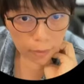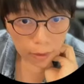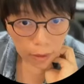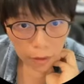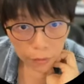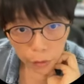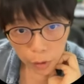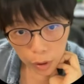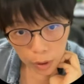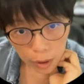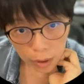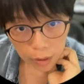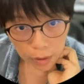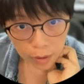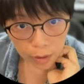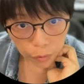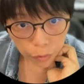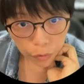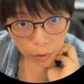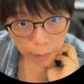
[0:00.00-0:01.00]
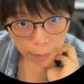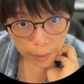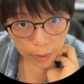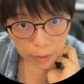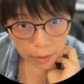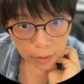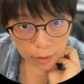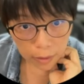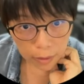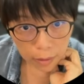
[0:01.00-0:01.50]
Have you clicked the subscribe
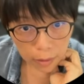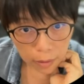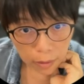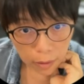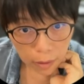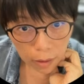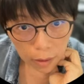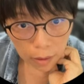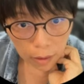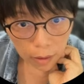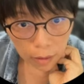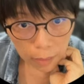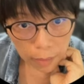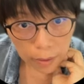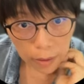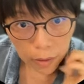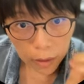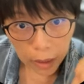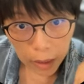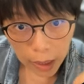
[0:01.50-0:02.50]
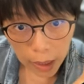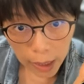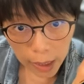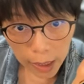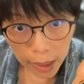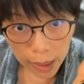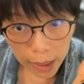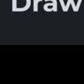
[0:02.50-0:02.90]
button? And how about a like?